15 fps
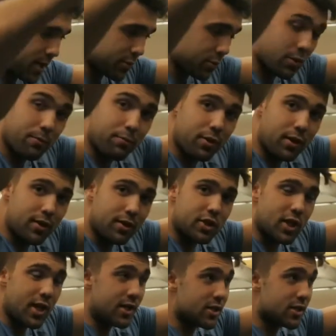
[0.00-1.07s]
This will completely
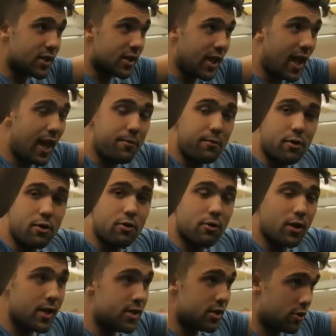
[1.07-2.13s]
change the game. You're
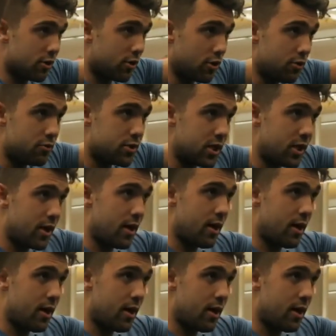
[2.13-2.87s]
utilizing your glutes